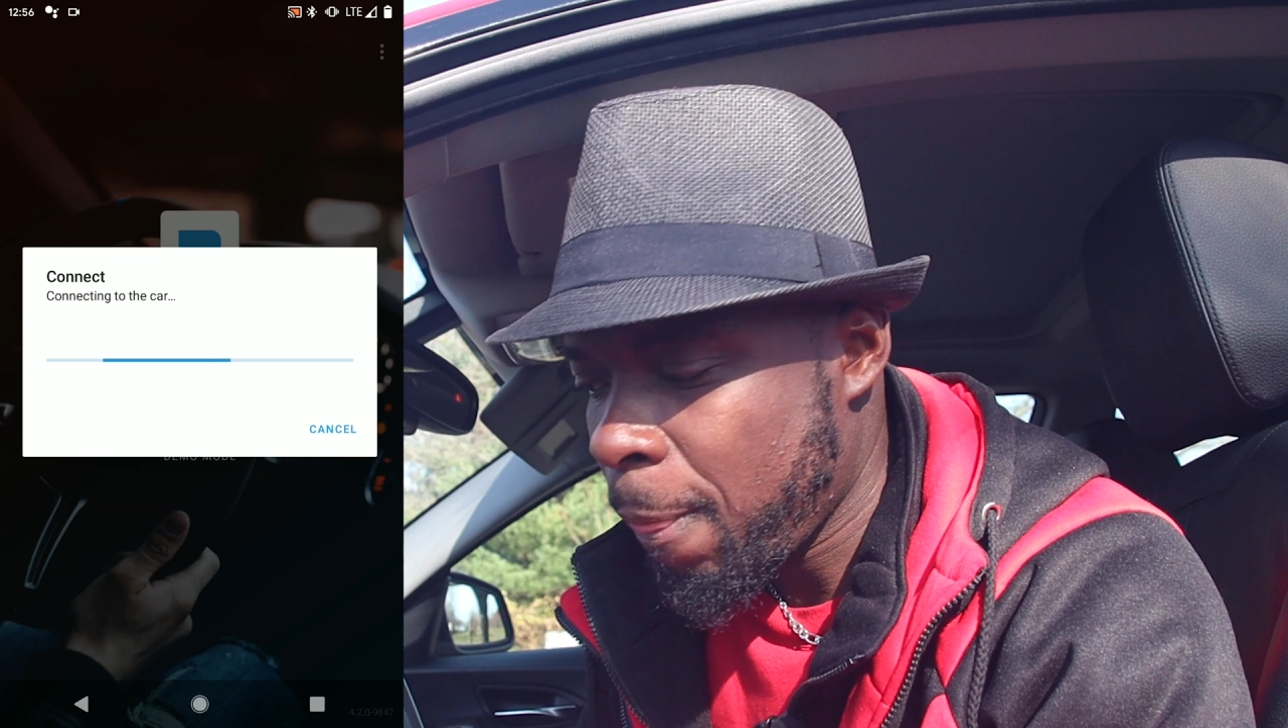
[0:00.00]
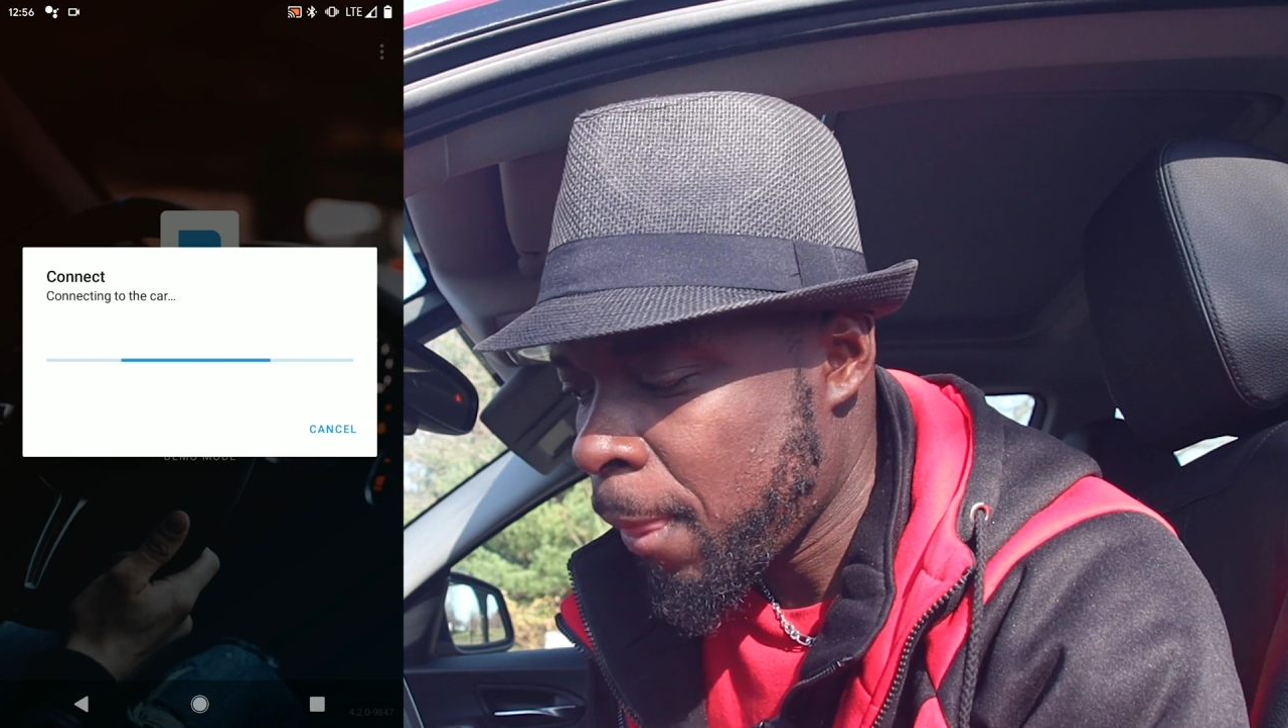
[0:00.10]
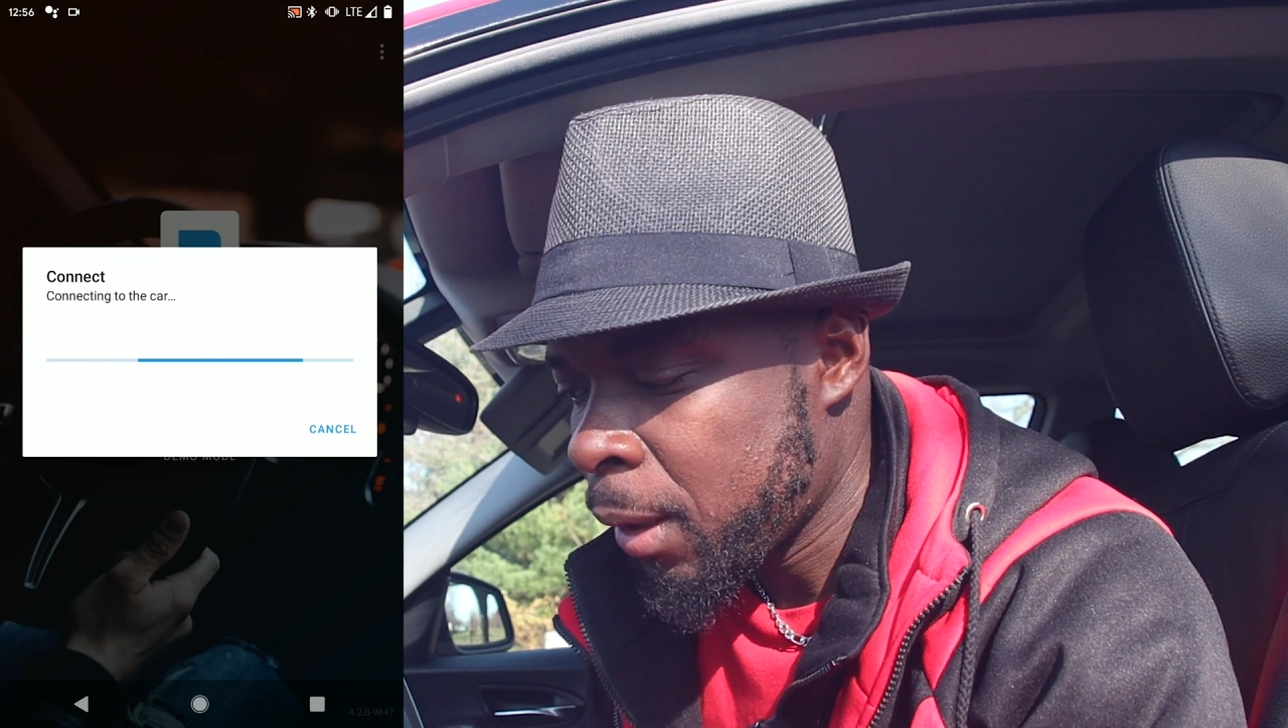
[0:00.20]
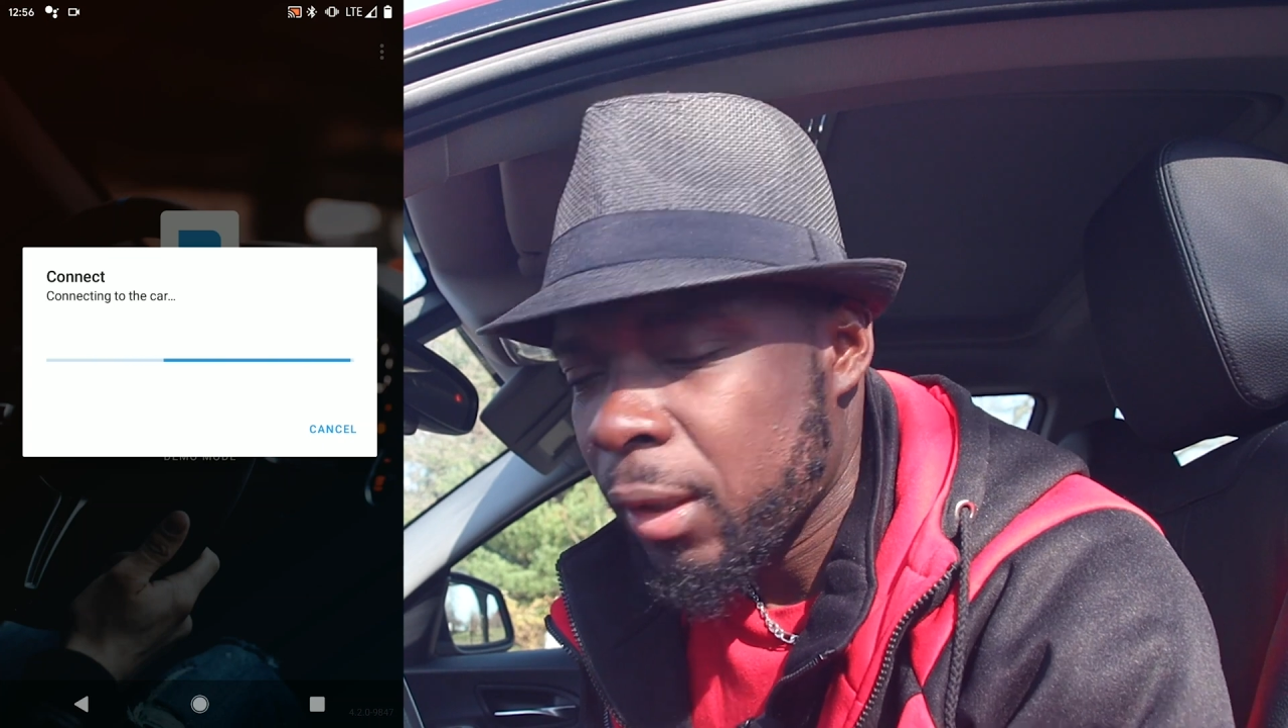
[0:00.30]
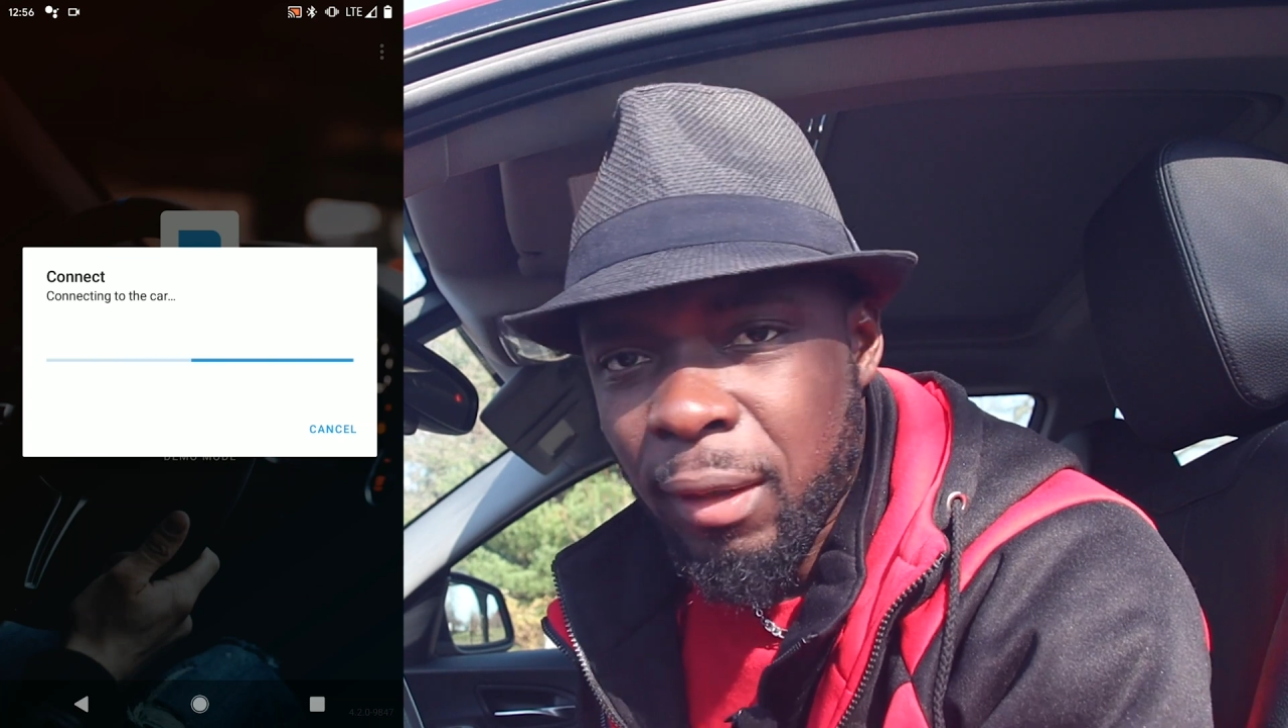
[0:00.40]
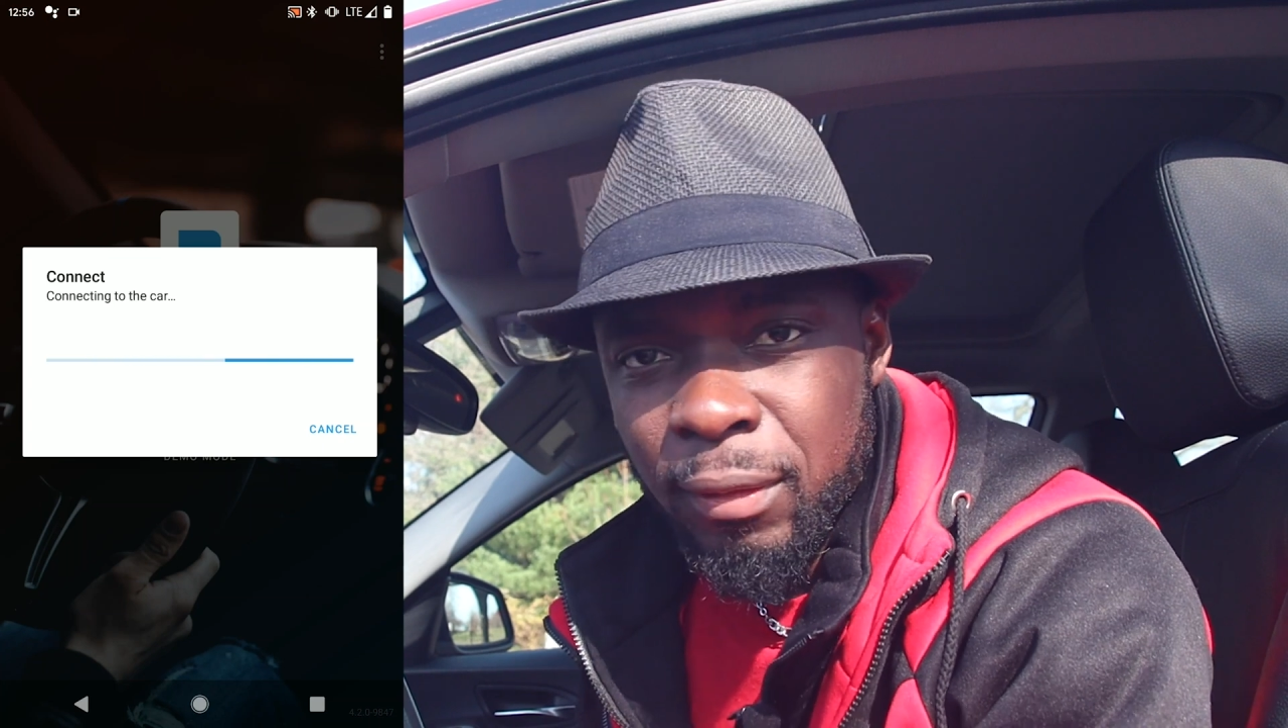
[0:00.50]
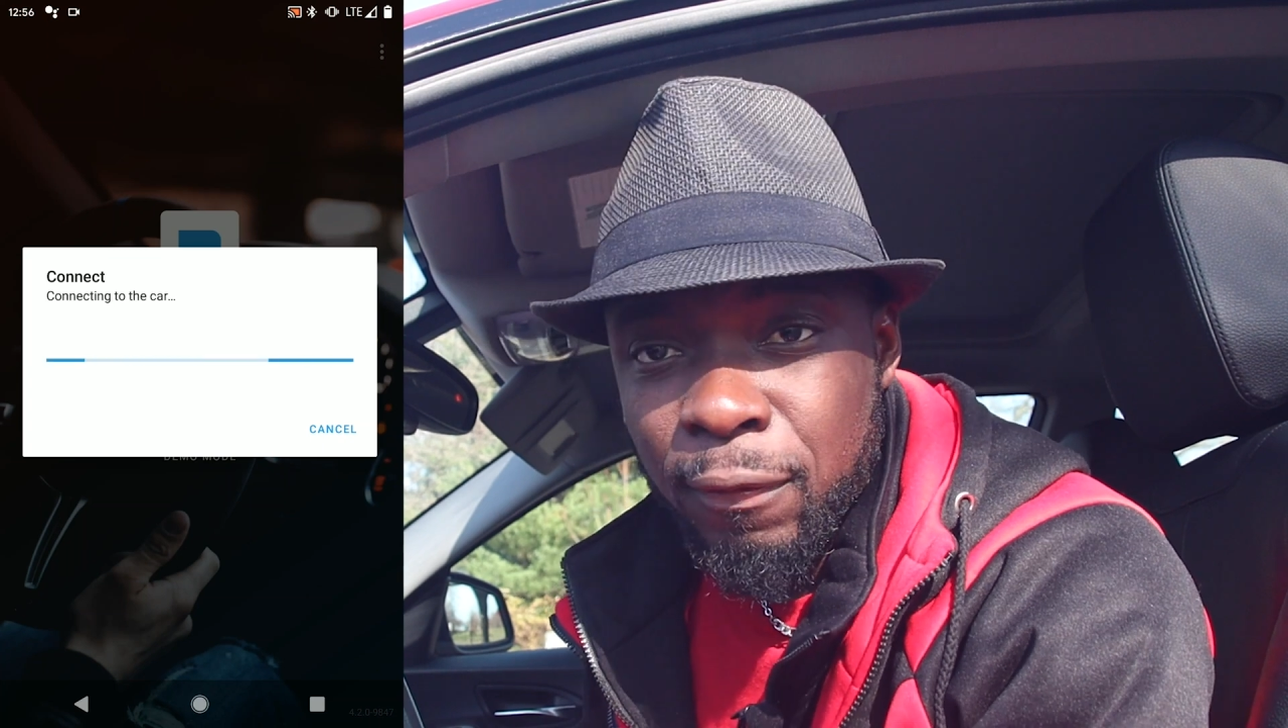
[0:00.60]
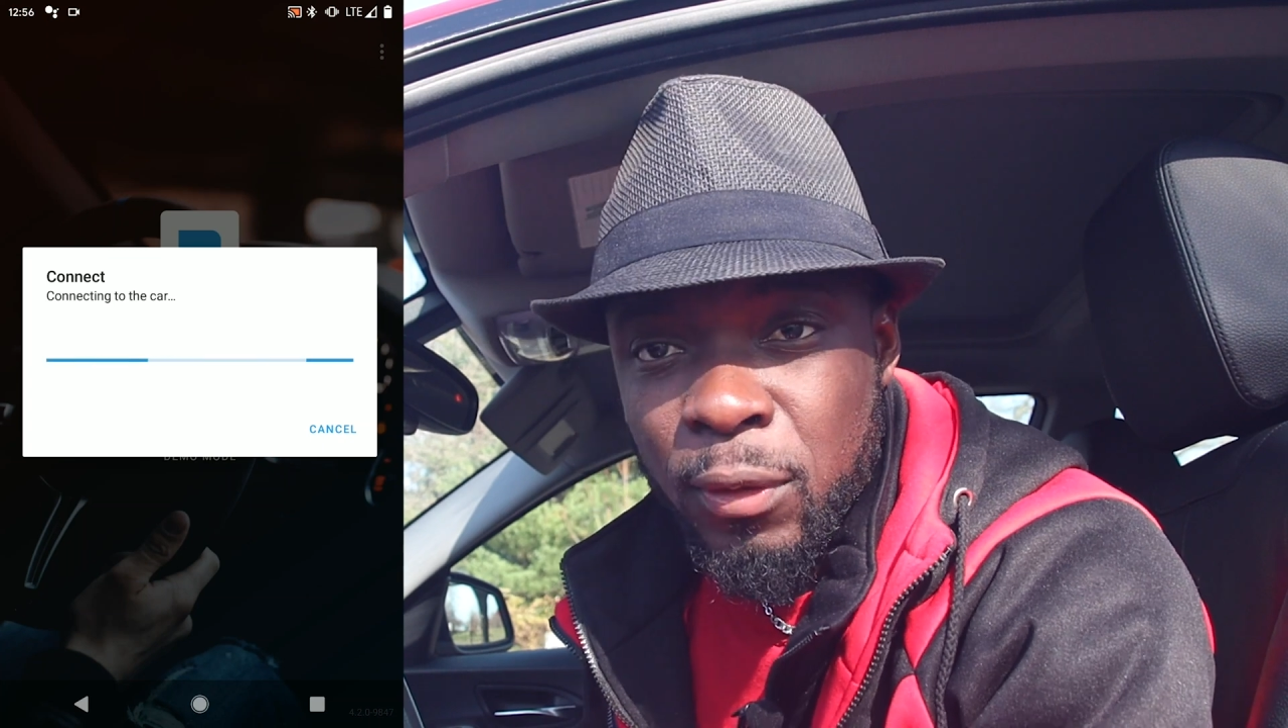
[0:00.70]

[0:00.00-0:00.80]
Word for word: you have the